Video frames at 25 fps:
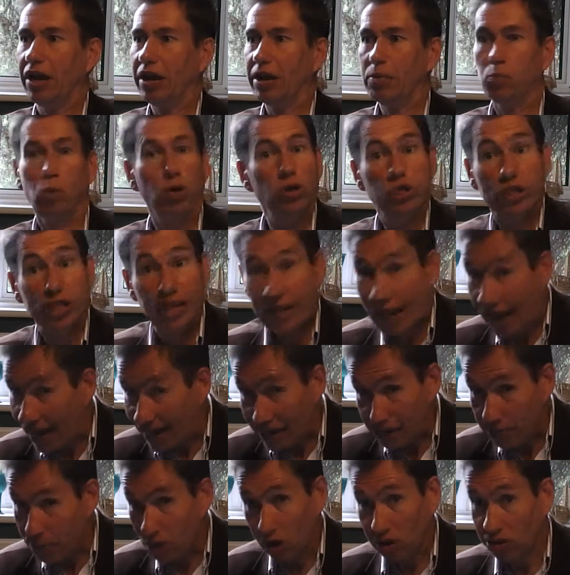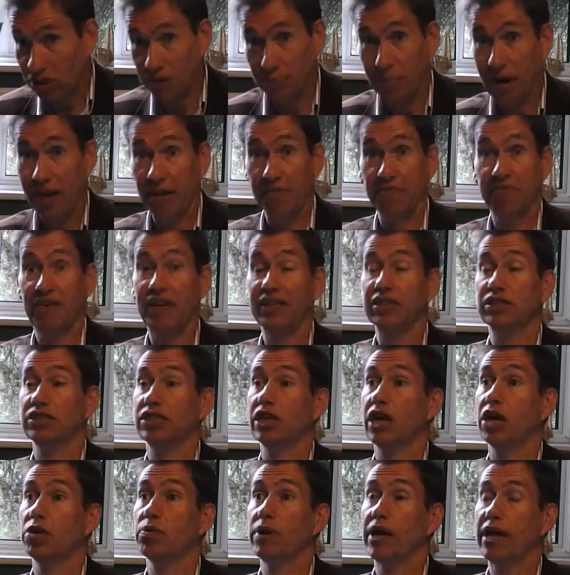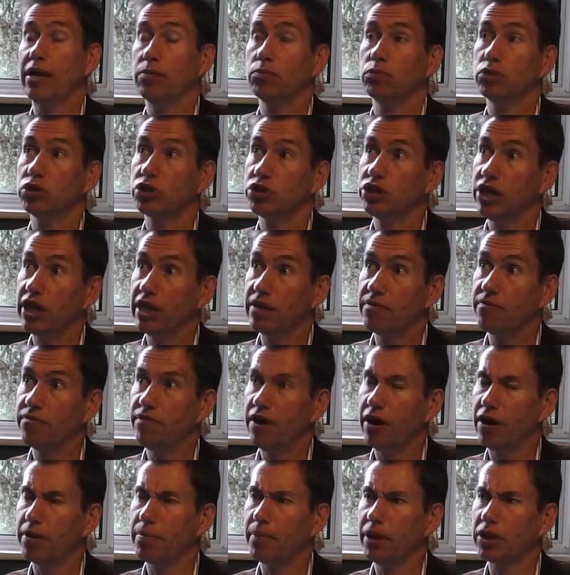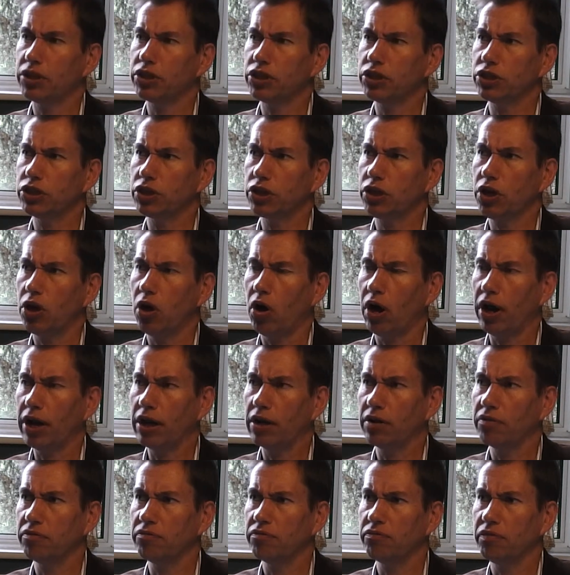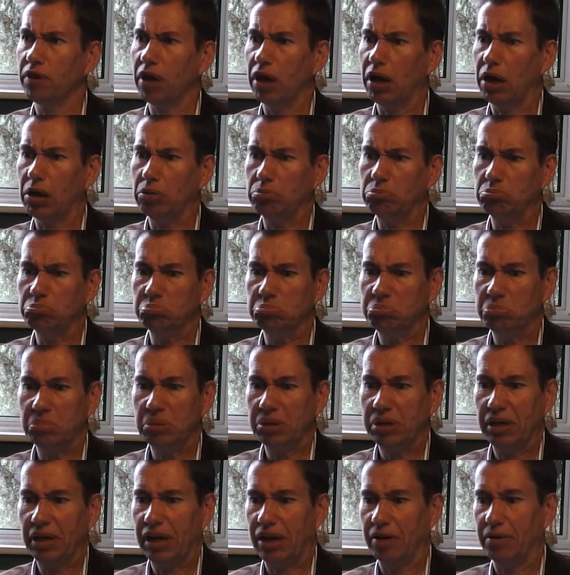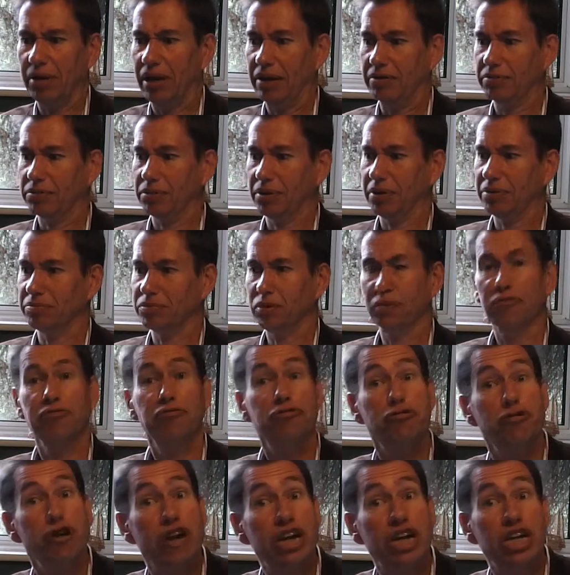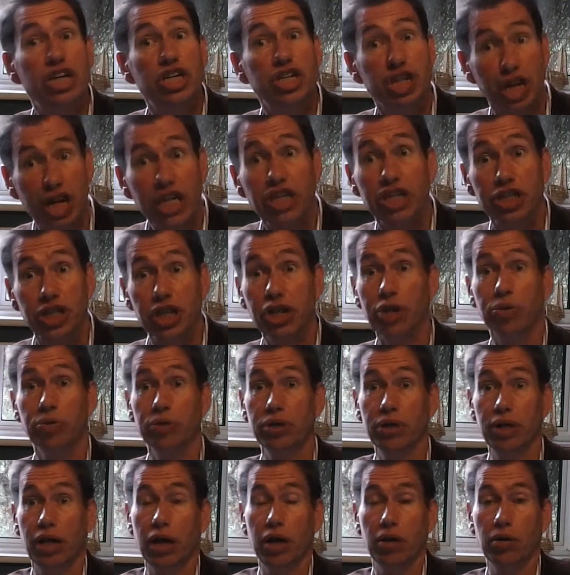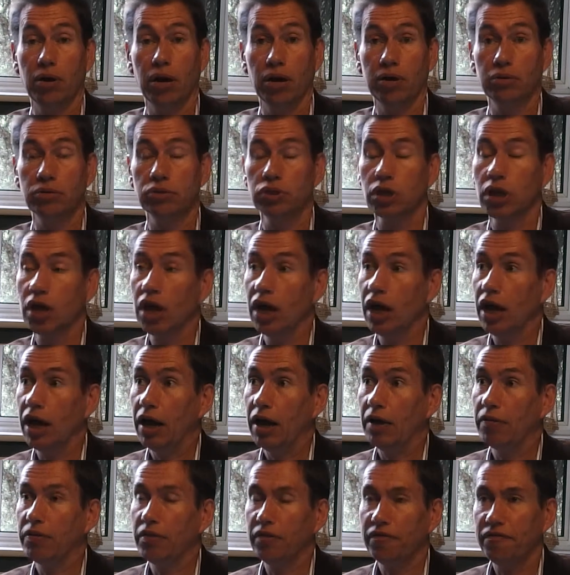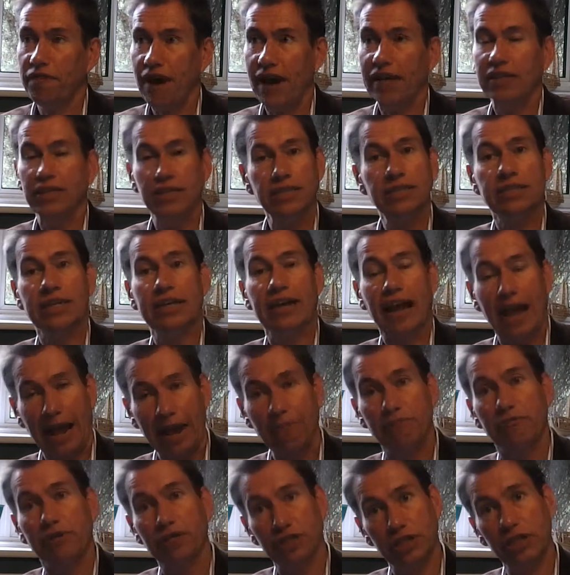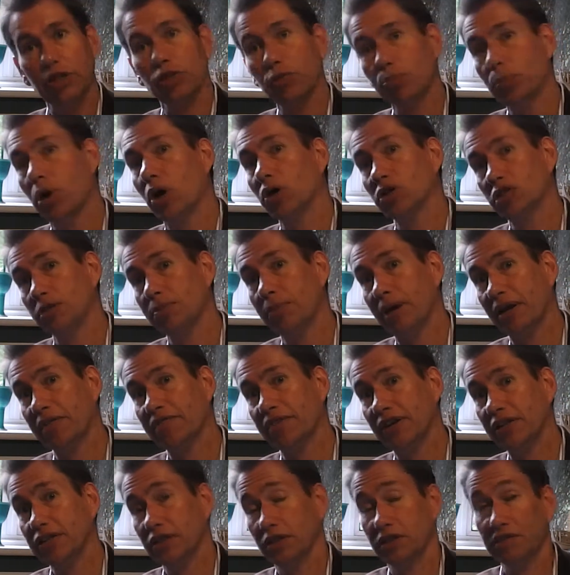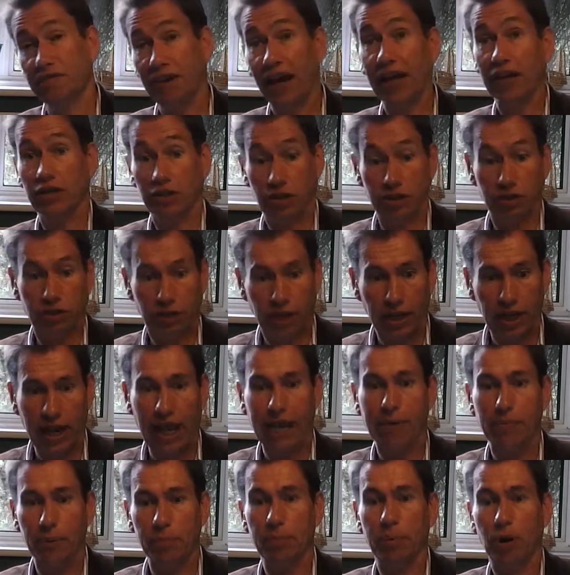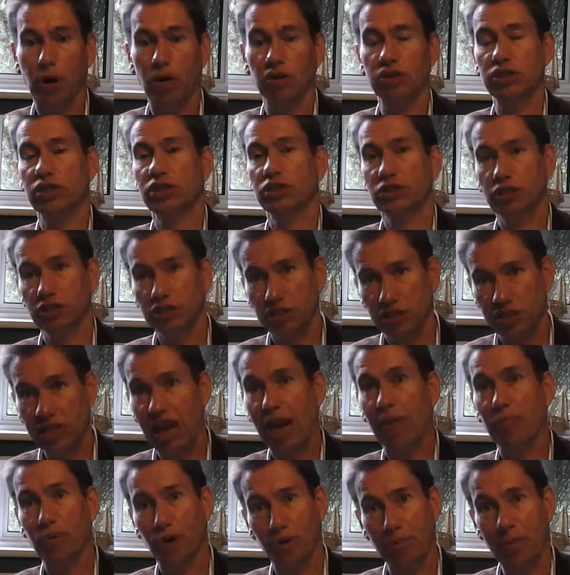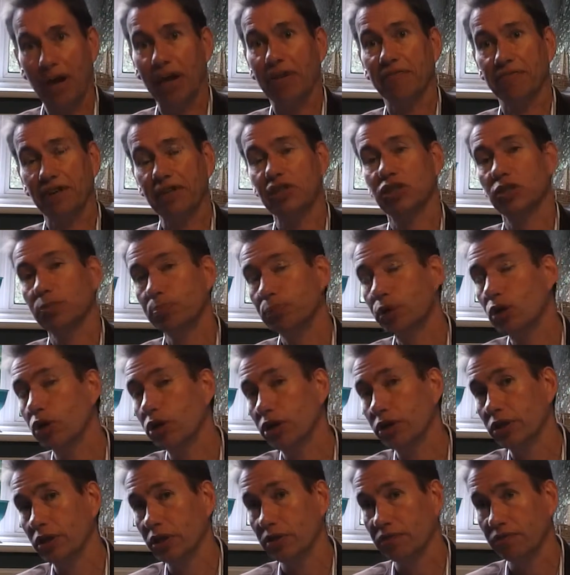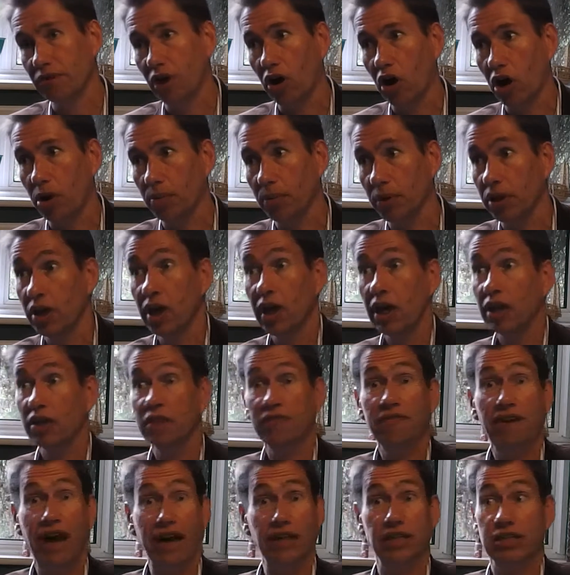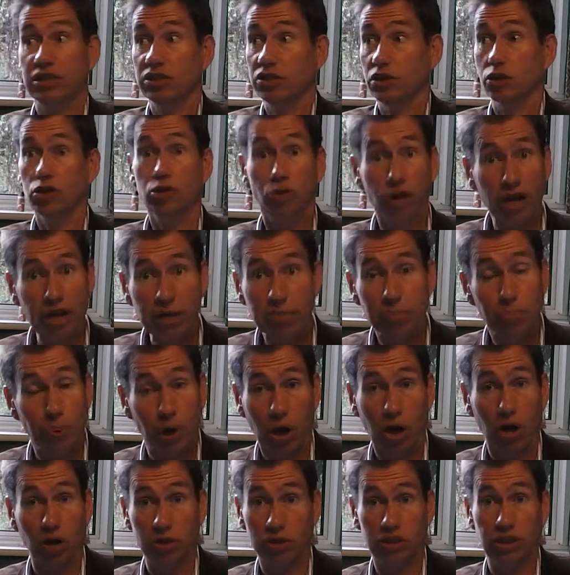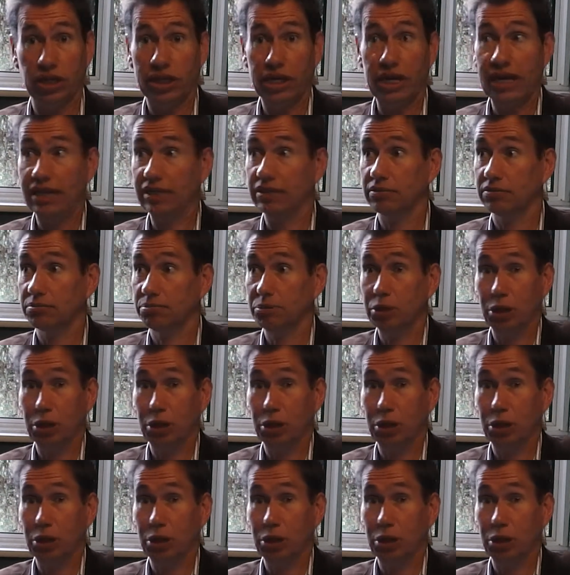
wasn't in any party manifesto. It was seen very much as a kind of, it was a fringe issue, and the fact it's in every single party manifesto. The fact is the Labour Party is a separate manifesto purely in the environment. The fact is the Green Party is,